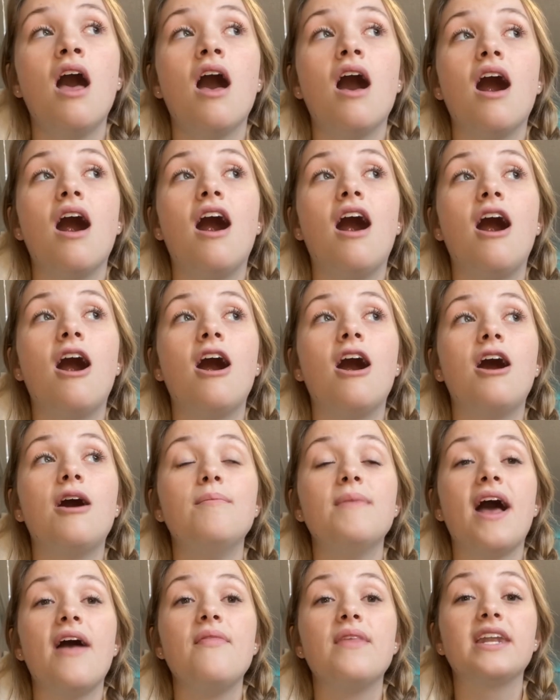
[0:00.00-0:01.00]

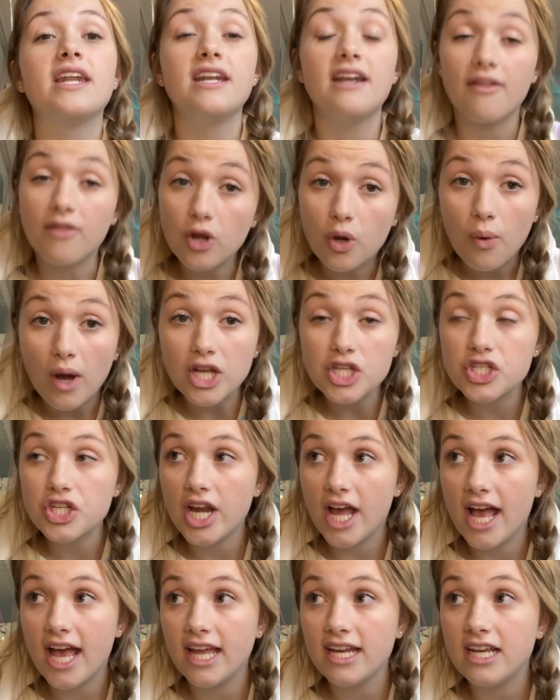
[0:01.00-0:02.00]
And then another question
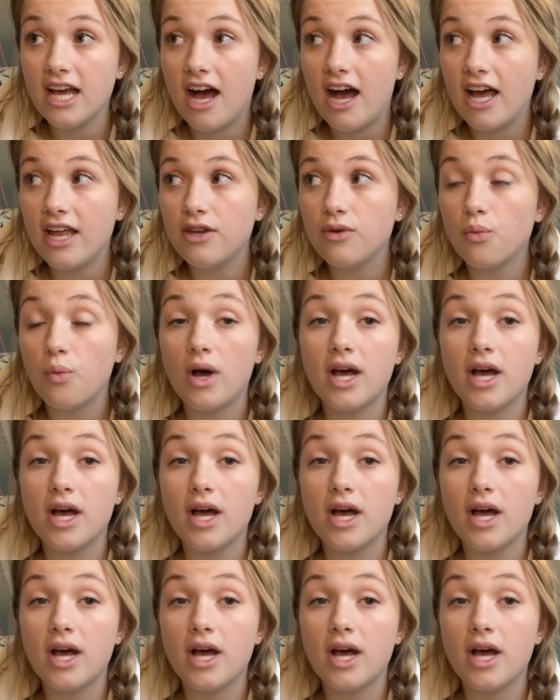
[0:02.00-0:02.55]
I had gotten